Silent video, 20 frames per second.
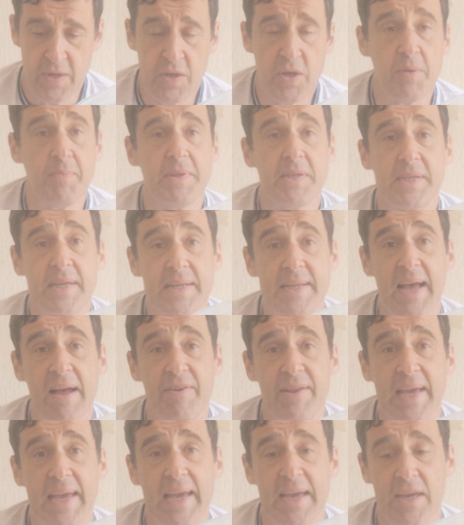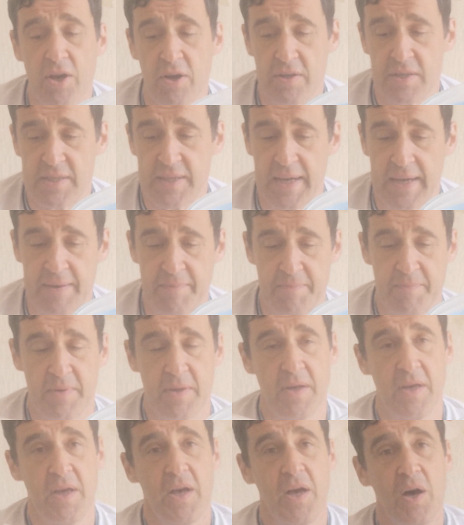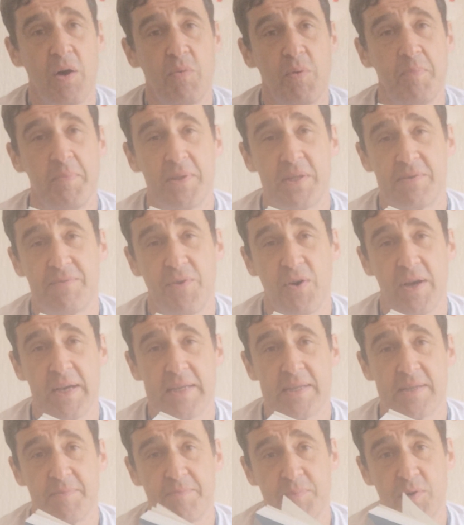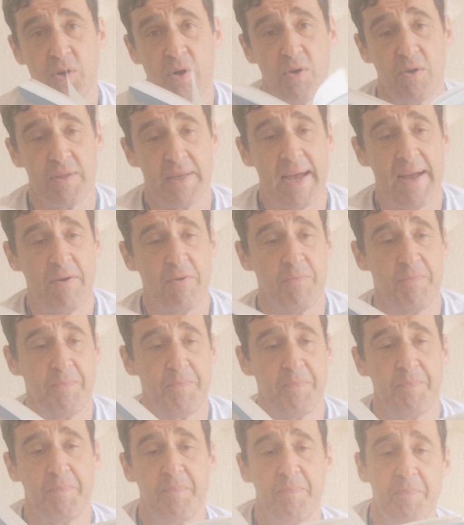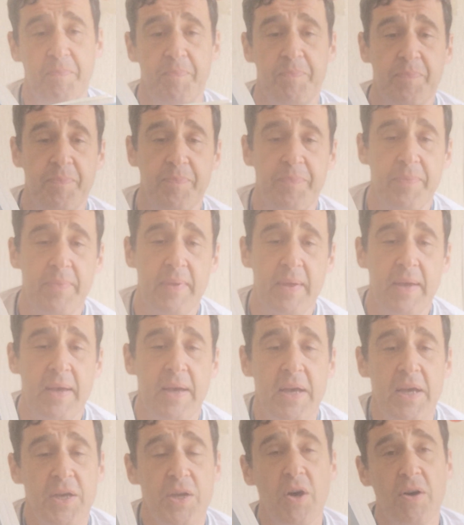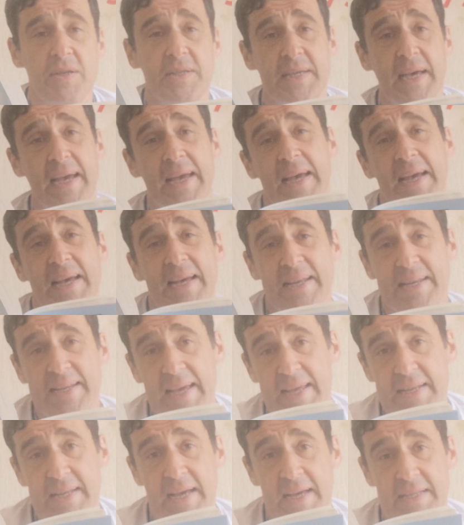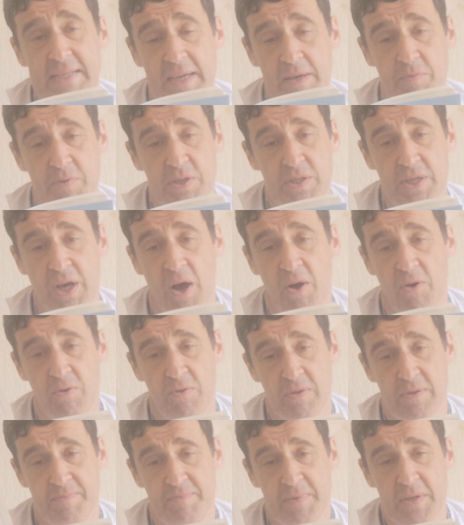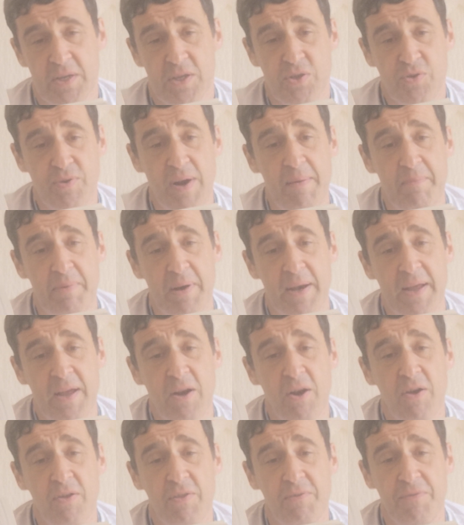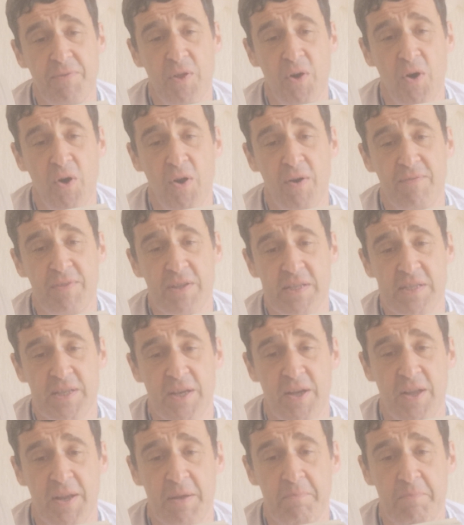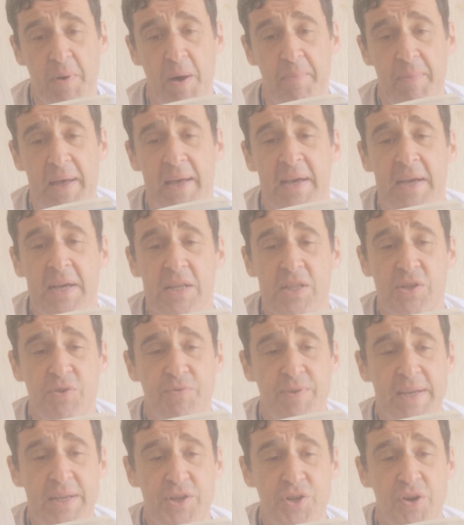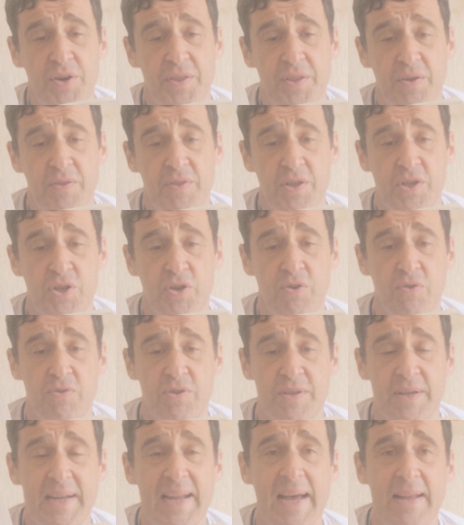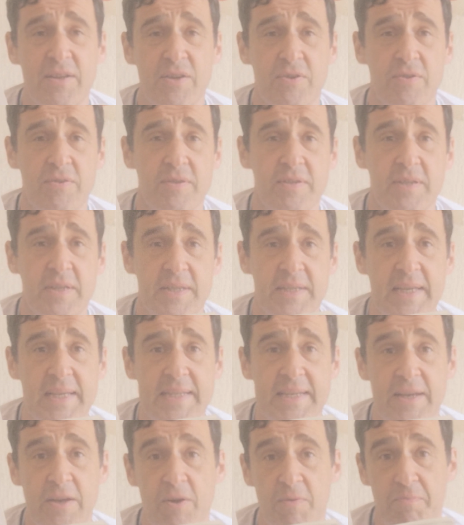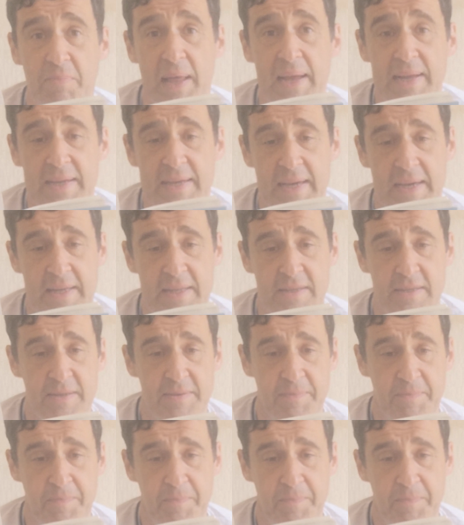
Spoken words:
"Come and sit down here, Yossi," a woman's voice called out. Yossi did as he was told, scrambling along the floor of the Sterling bomber to rejoin the other children and adults sitting on blankets.